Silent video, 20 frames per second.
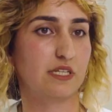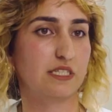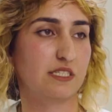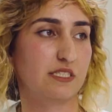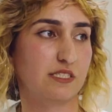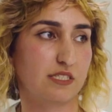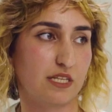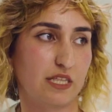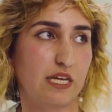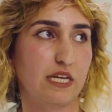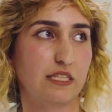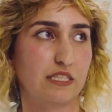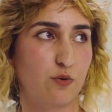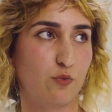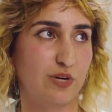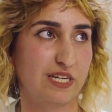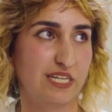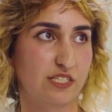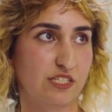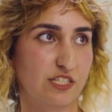this is a thing that
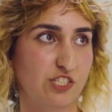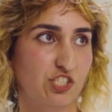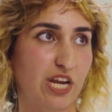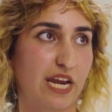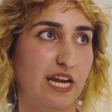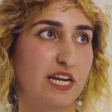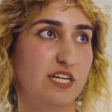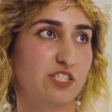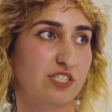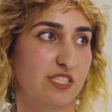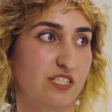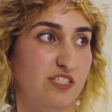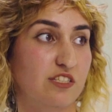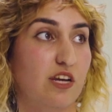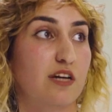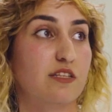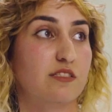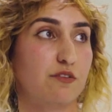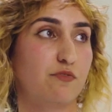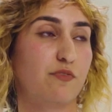we need to change this
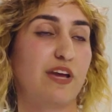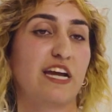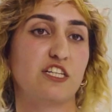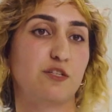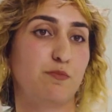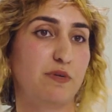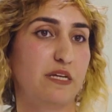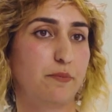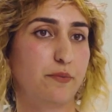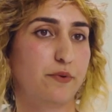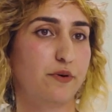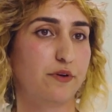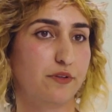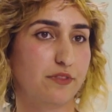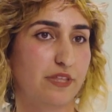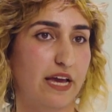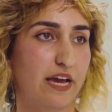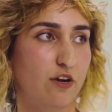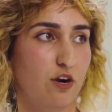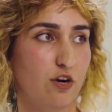does affect people
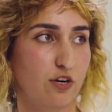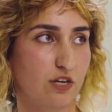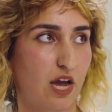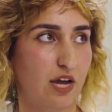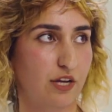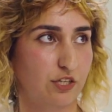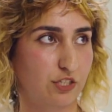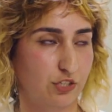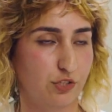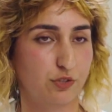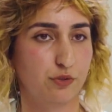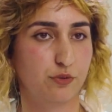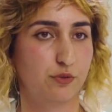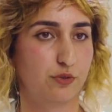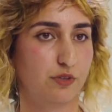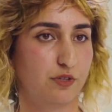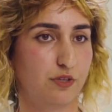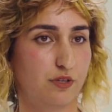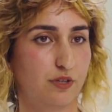that are not you